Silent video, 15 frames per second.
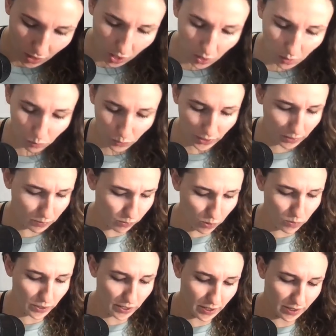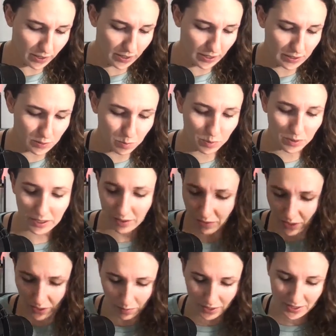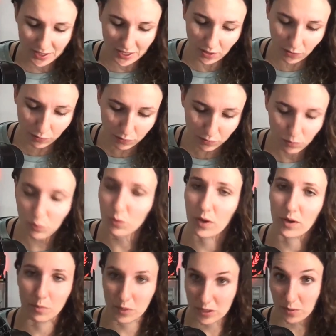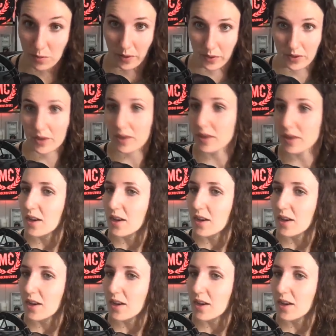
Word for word: what I wrote here is believing in myself. Oh, I misspelled it.